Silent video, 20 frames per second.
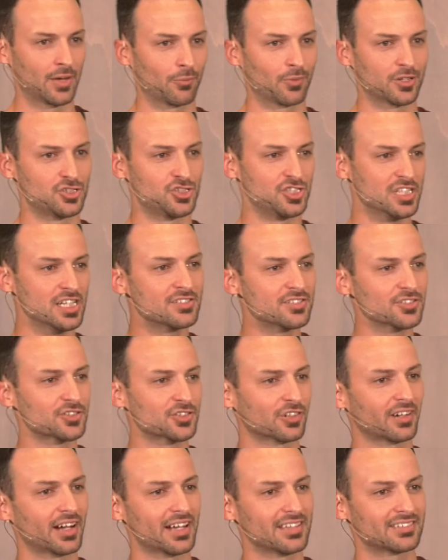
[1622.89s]
what Jesus
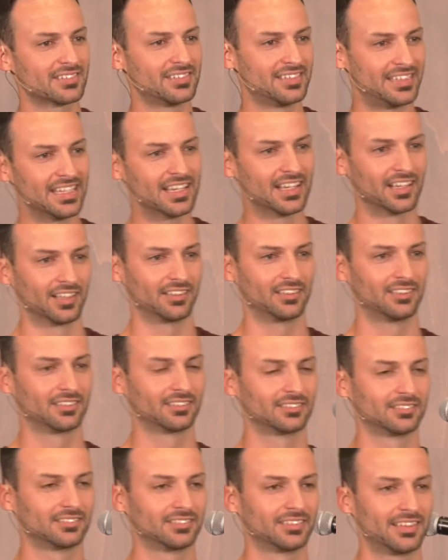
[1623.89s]
Christ did,
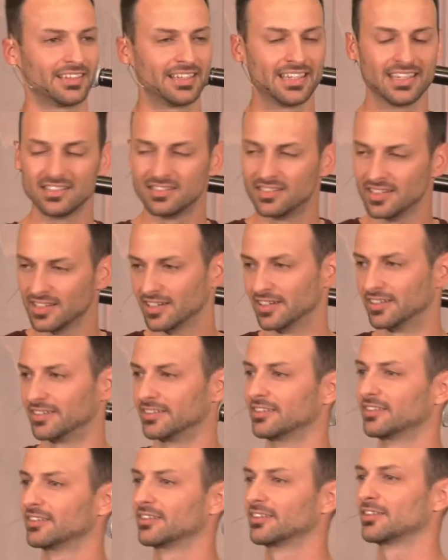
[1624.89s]
he
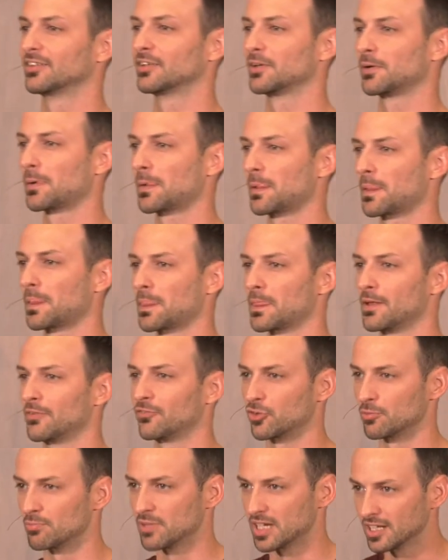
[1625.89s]
did
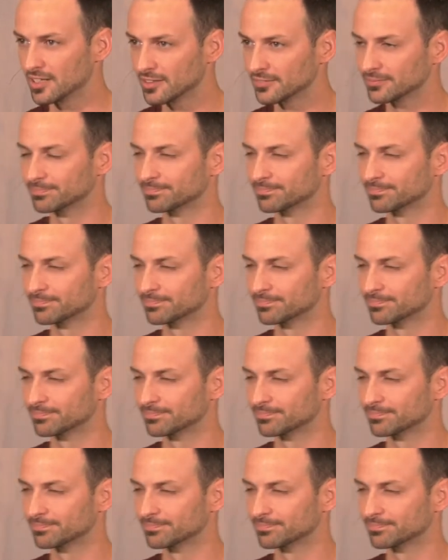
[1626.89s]
for me.